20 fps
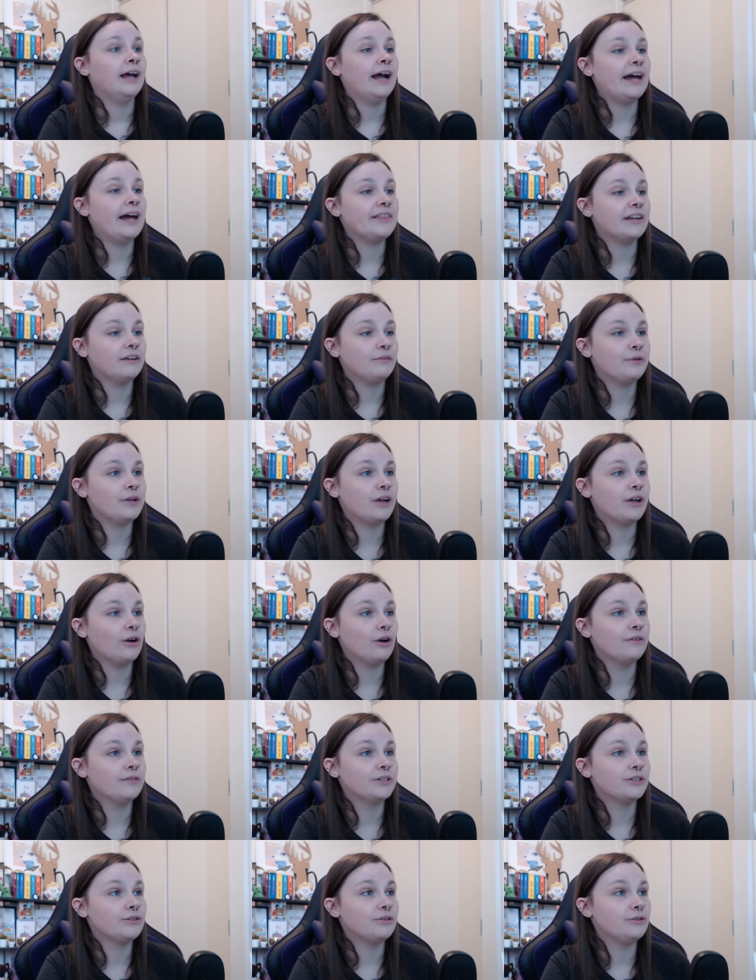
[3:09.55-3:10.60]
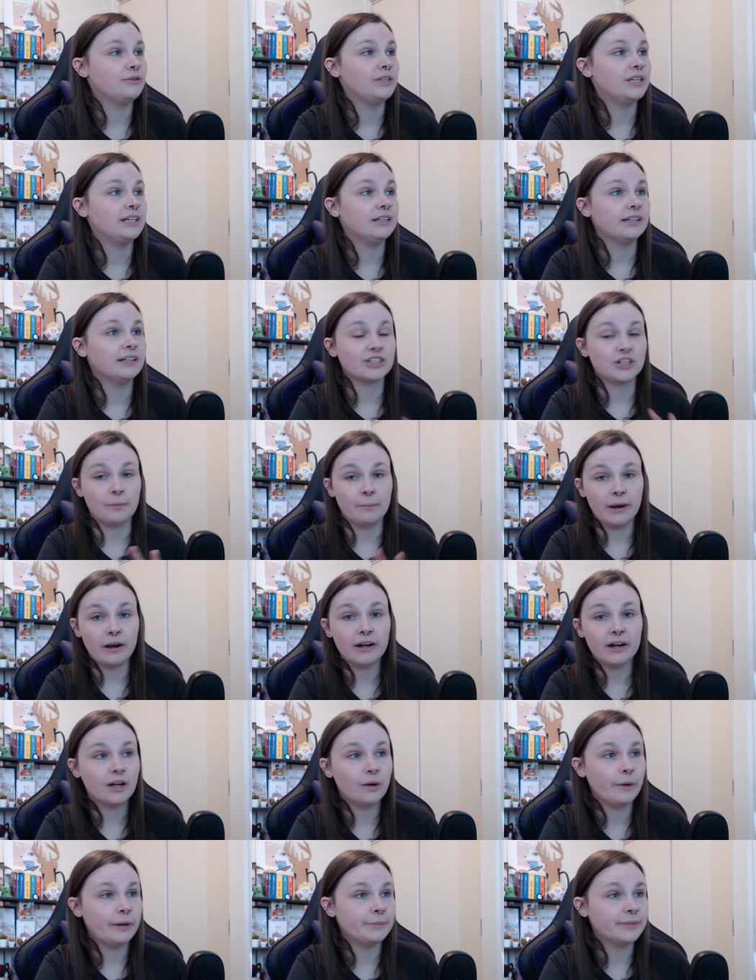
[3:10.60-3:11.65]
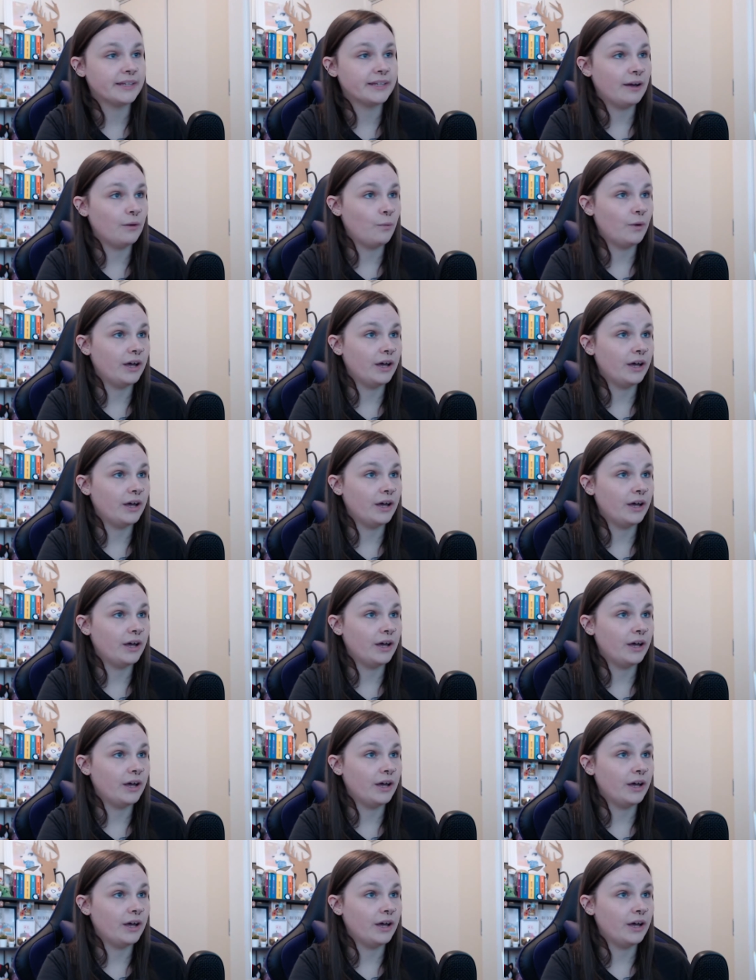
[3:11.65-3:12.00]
And then if we go over to the Lush America website,